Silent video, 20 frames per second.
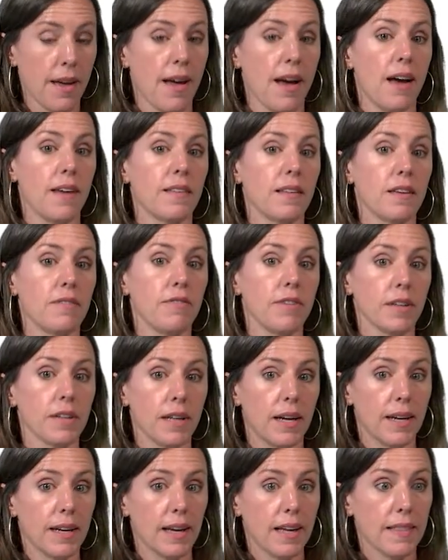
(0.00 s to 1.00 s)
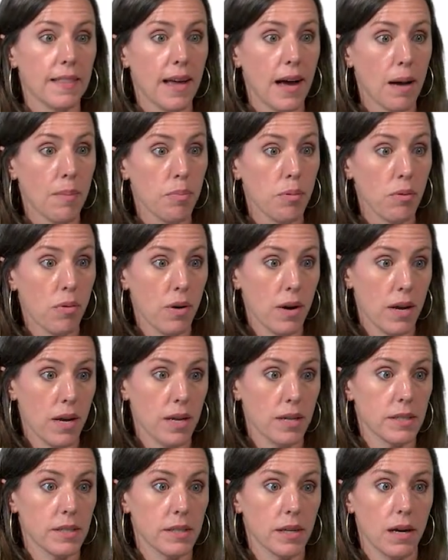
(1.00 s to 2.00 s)
And they feel like at that
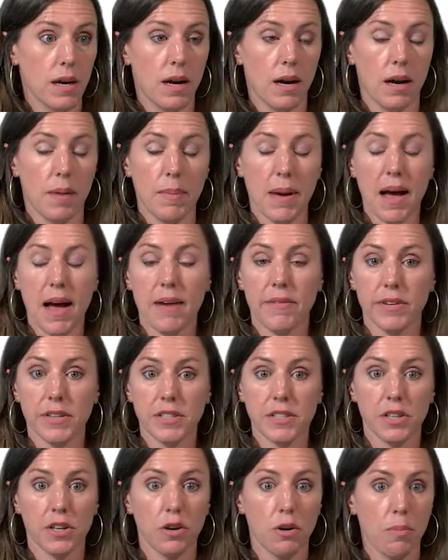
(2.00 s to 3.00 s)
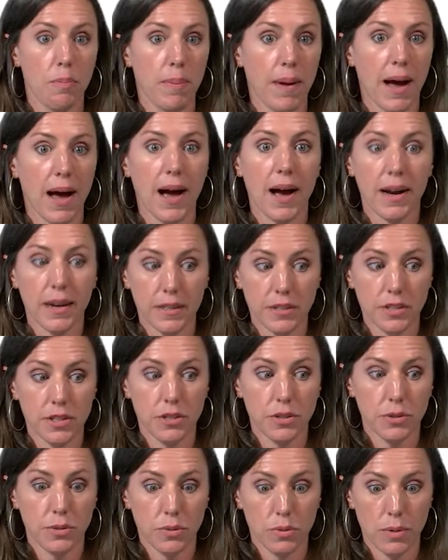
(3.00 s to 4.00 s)
point, having to go back
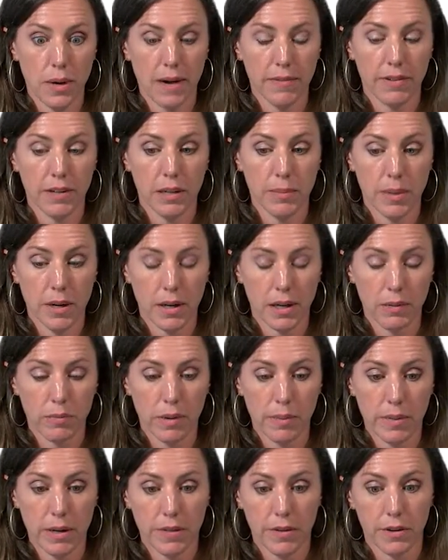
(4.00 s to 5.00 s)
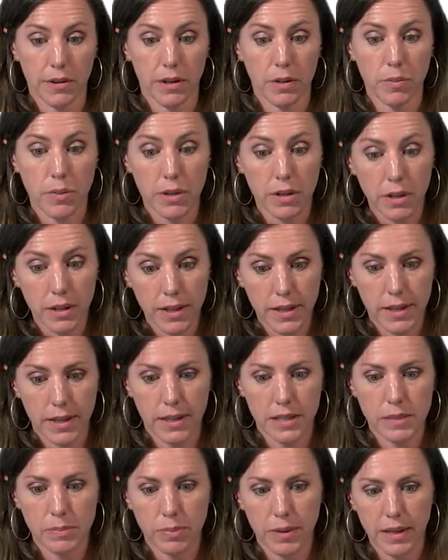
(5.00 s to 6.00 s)
to African American women in their community and
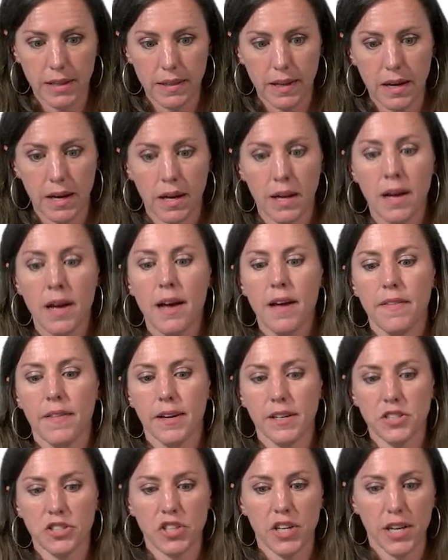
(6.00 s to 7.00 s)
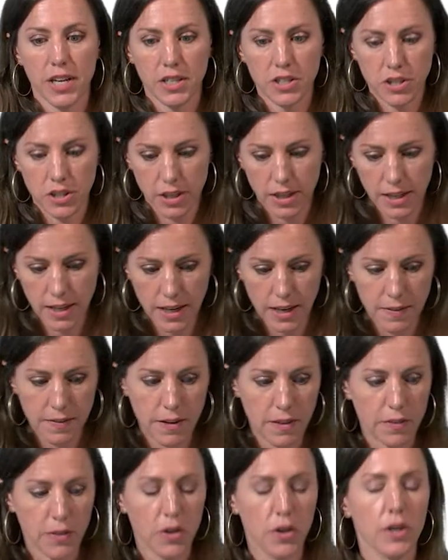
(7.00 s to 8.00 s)
explain that it's changed again,
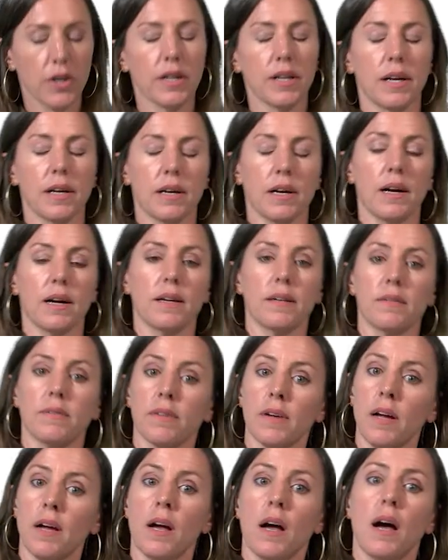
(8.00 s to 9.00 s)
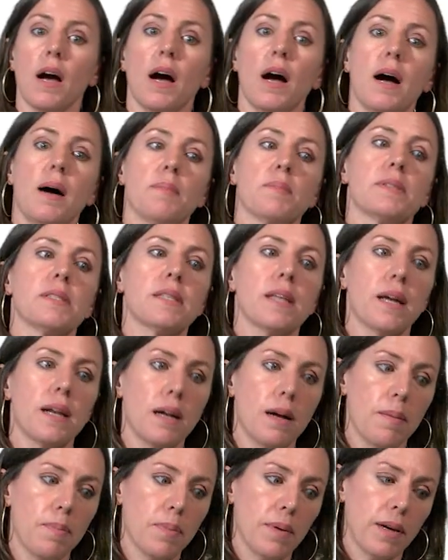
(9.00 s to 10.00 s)
that they're going to kind of set
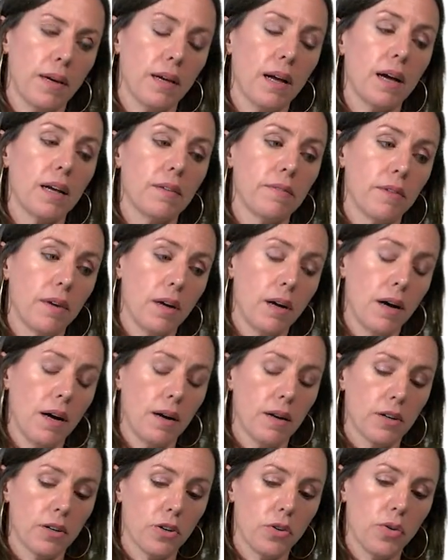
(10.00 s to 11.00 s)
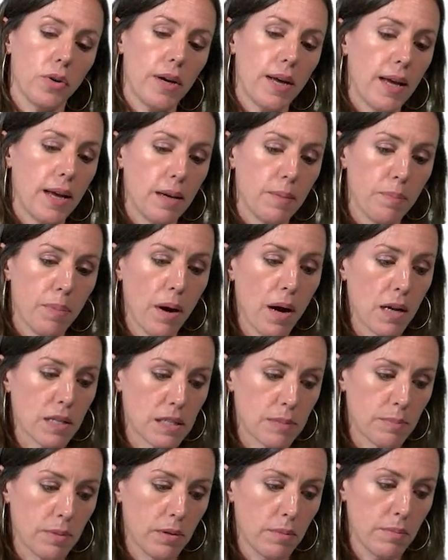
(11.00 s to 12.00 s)
up and kind of create
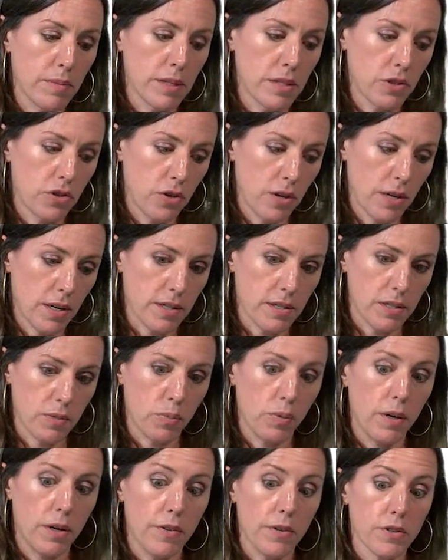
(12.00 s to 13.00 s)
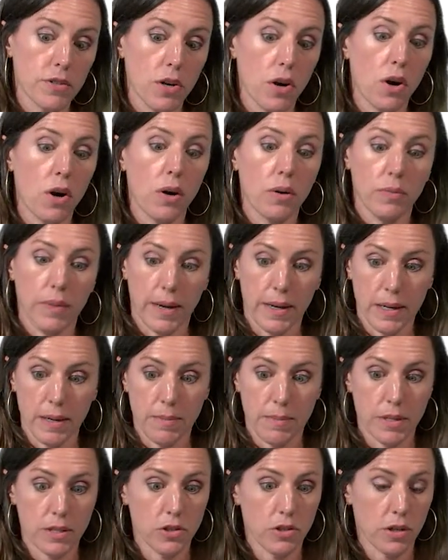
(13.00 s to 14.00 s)
possible mistrust, where there's already
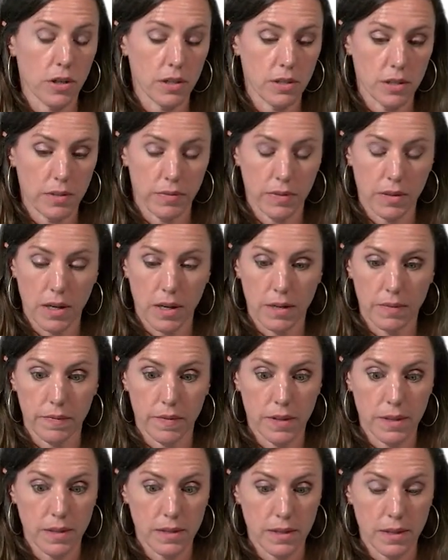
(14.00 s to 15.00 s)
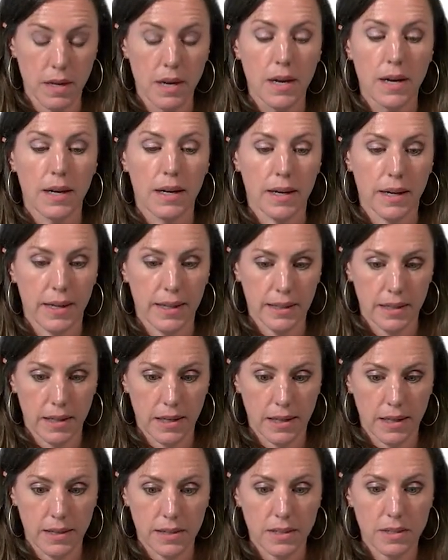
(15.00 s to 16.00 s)
mistrust of a lot of these
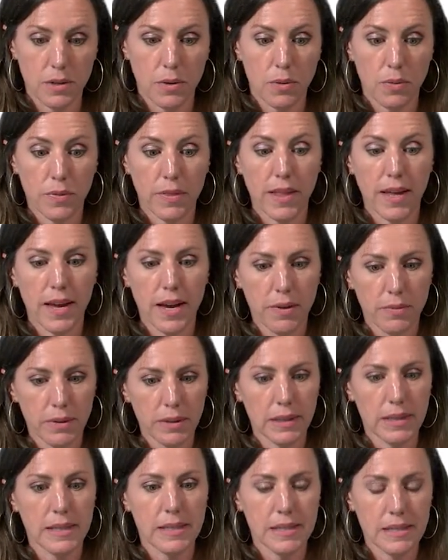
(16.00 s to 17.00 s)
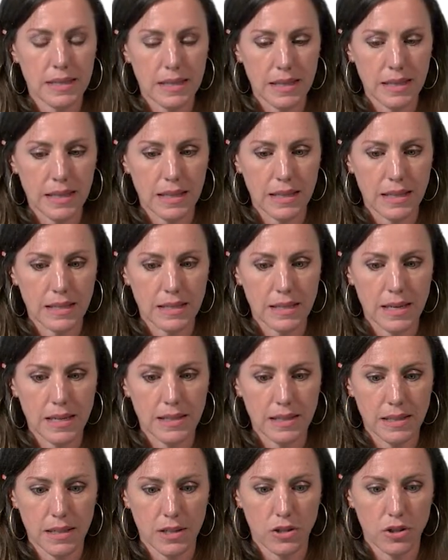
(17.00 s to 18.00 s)
guidelines. So they really see this
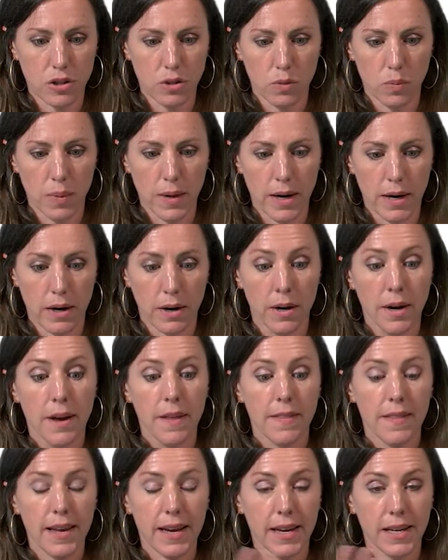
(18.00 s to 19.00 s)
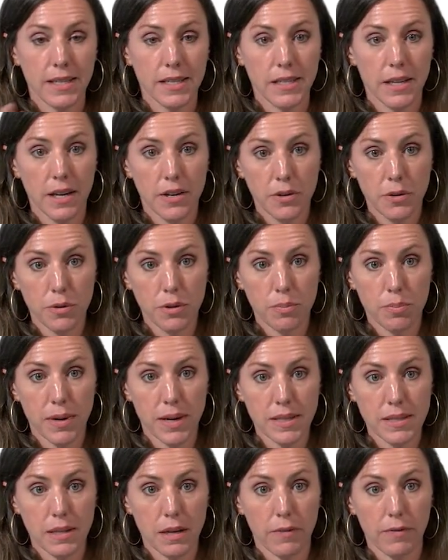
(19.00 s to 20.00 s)
as an issue where they continue the
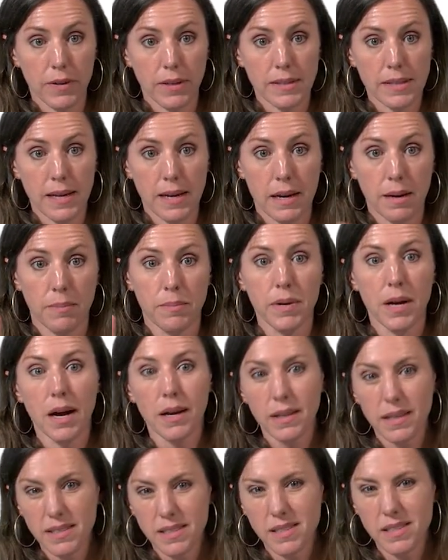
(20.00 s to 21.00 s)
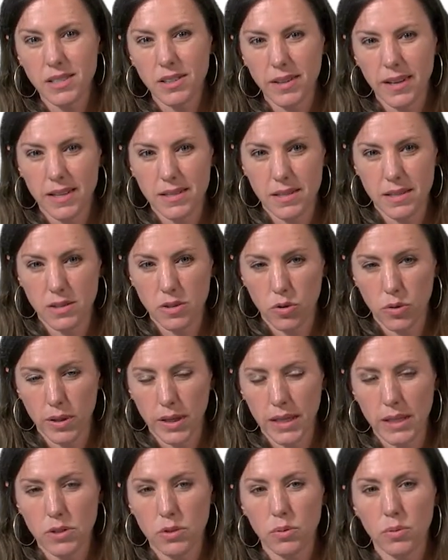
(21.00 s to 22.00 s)
breast self-exam, not necessarily as a
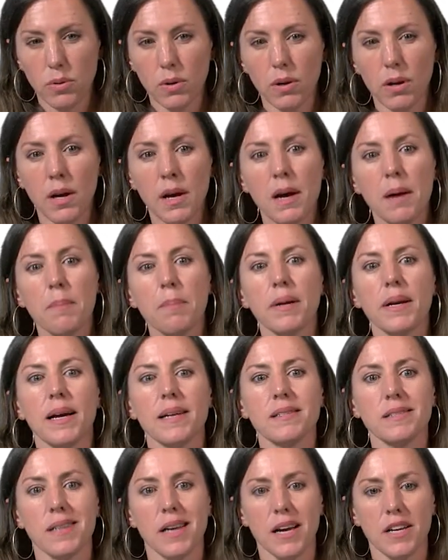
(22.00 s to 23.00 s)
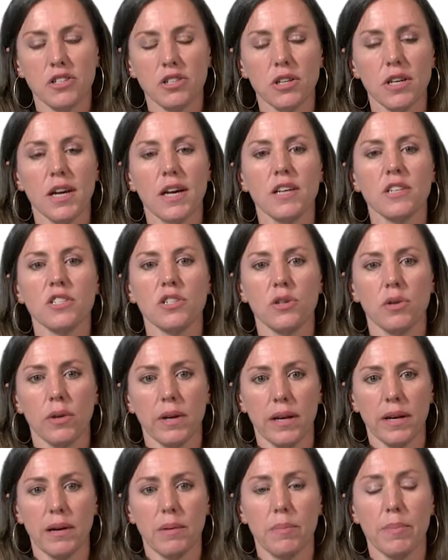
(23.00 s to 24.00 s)
screening tool, but as an educational
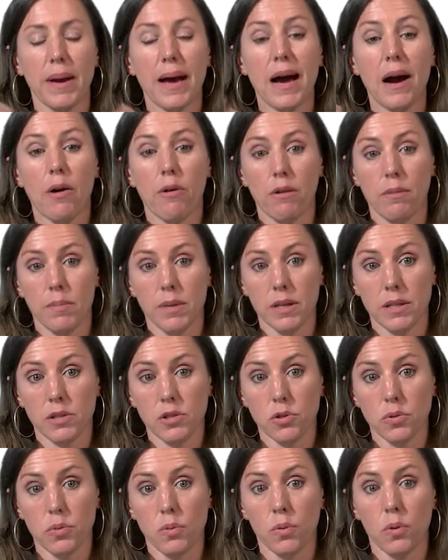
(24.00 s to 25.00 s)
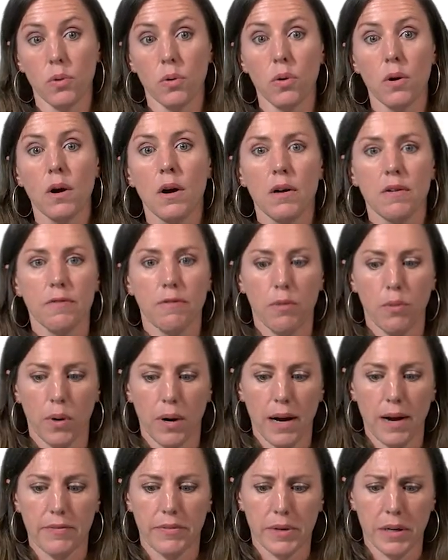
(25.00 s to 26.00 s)
and an empowerment tool for
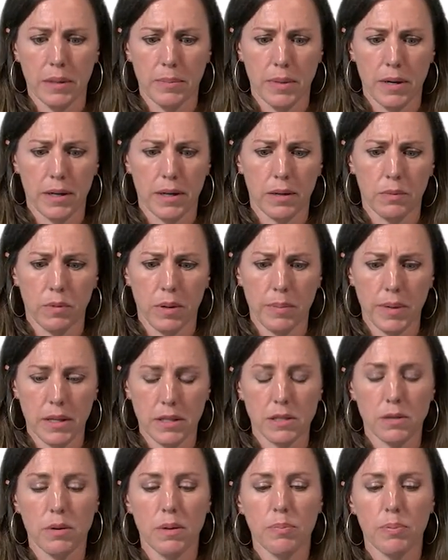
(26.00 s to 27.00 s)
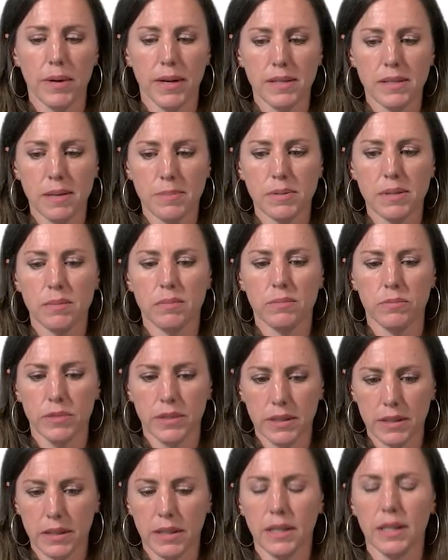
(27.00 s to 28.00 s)
African American women. So it brings up some
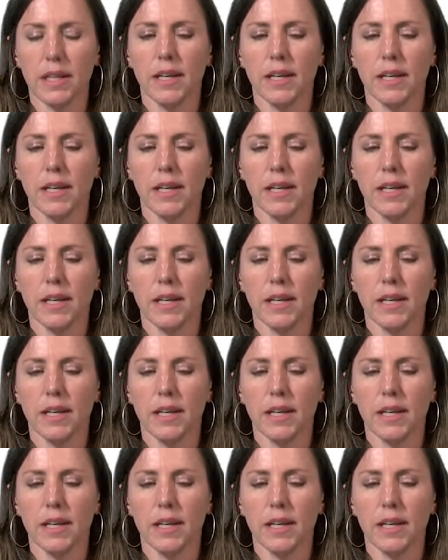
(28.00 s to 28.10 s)
really